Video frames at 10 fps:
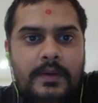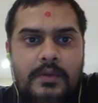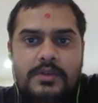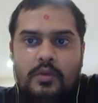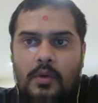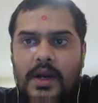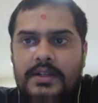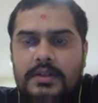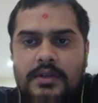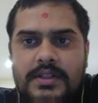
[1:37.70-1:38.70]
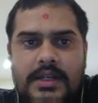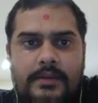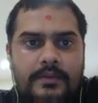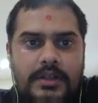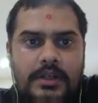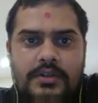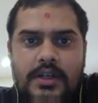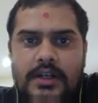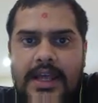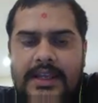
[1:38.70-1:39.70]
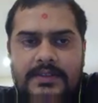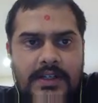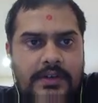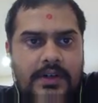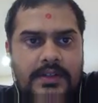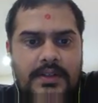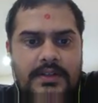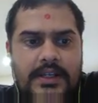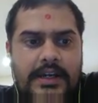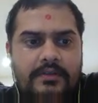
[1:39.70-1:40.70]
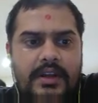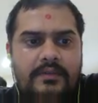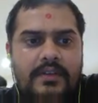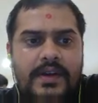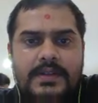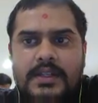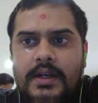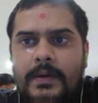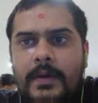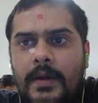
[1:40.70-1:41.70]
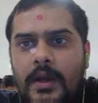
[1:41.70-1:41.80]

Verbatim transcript: which provides you this type of solution like Citrix is there VMware is there